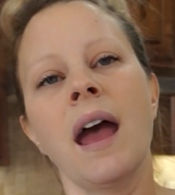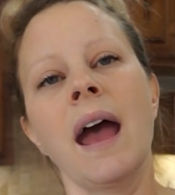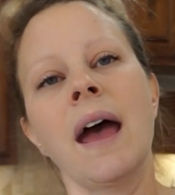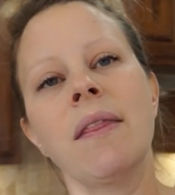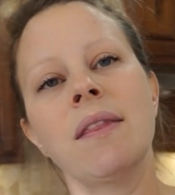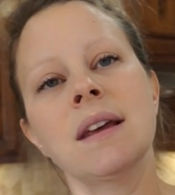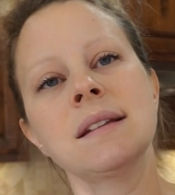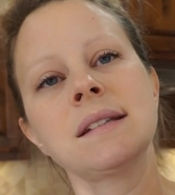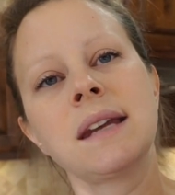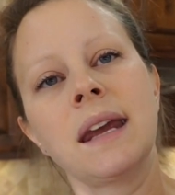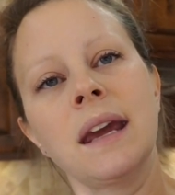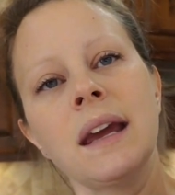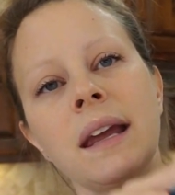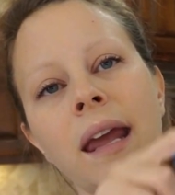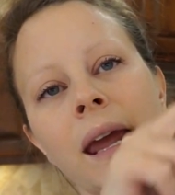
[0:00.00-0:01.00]
And this
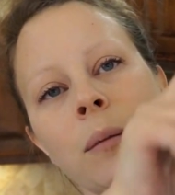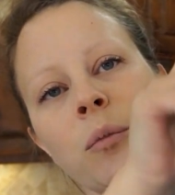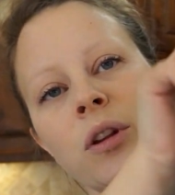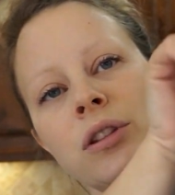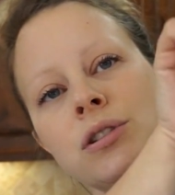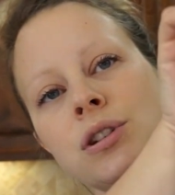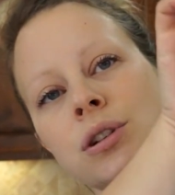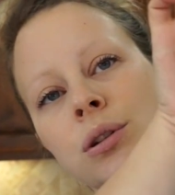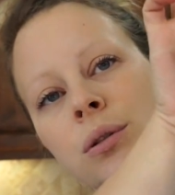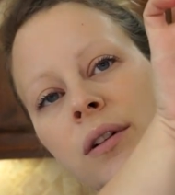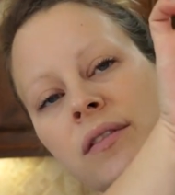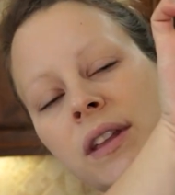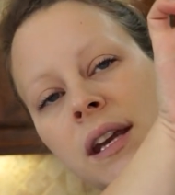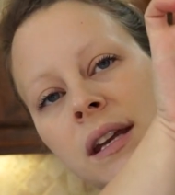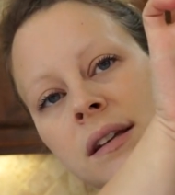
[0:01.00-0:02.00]
kit came with 2
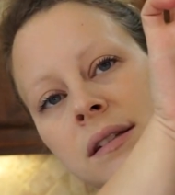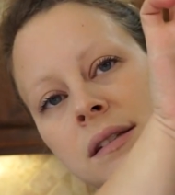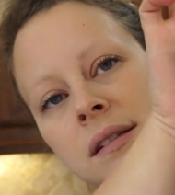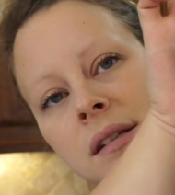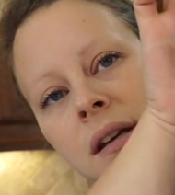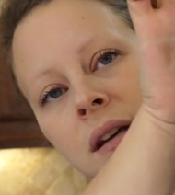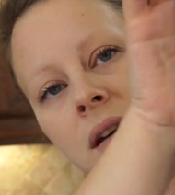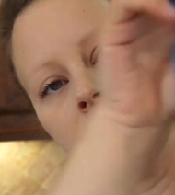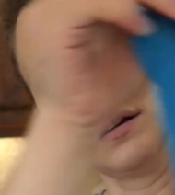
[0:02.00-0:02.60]
of these.